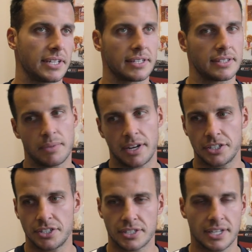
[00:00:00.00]
get the
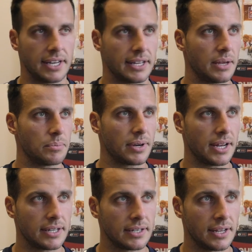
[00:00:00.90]
manager's kind of game
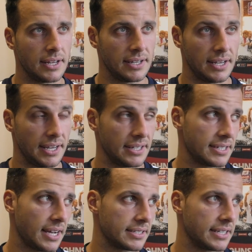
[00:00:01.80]
plan and the
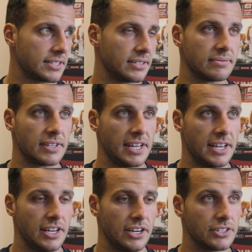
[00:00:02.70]
tactics and
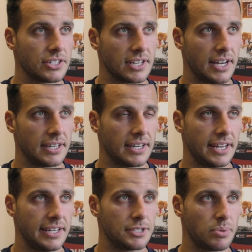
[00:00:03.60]
understand
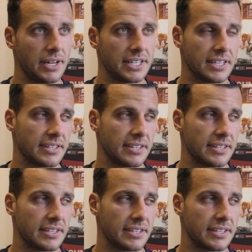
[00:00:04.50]
each player's.